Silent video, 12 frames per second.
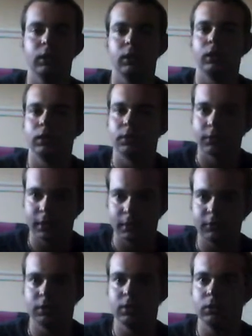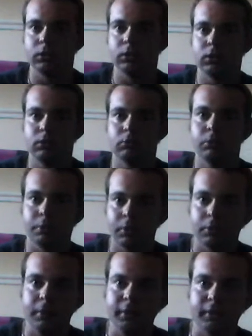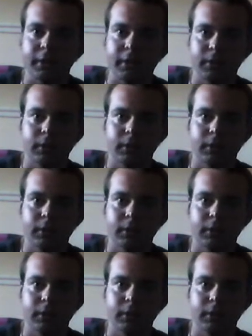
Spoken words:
And that's another responsibility